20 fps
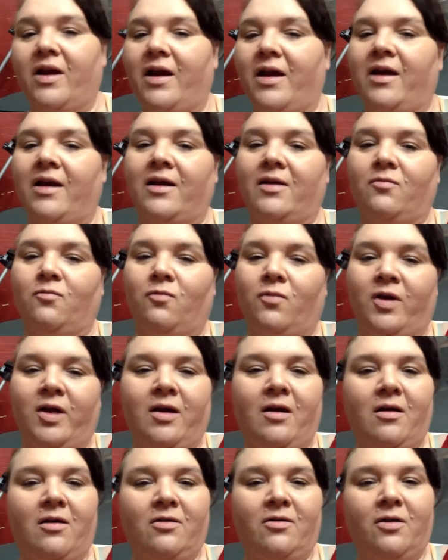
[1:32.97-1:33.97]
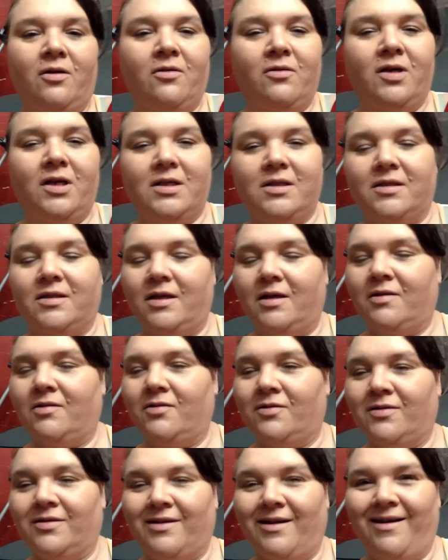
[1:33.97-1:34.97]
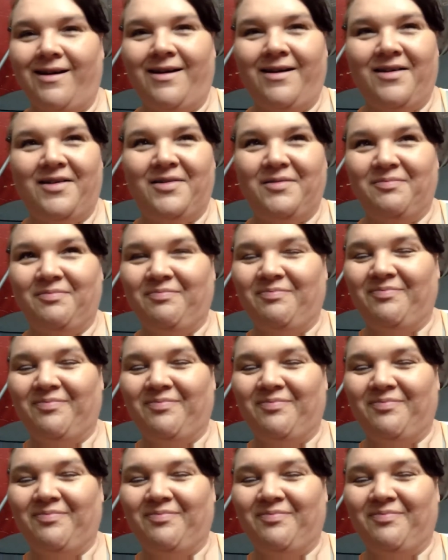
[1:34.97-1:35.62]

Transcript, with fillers: and we all know casinos are